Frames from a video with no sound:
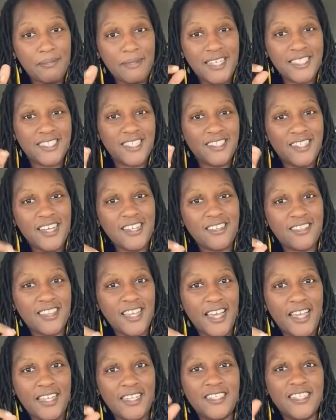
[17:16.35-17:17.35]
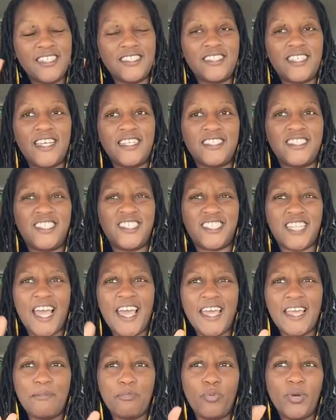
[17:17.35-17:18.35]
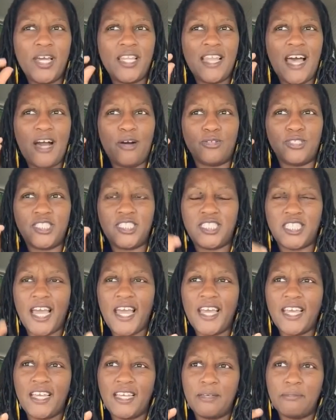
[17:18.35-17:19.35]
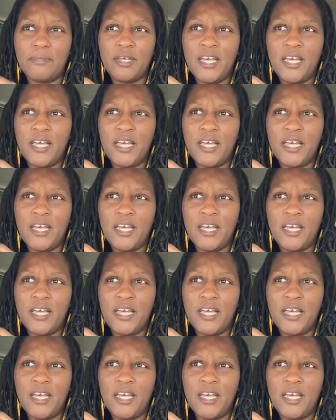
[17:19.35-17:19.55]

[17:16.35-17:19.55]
That's another thing is shame. We allow shame,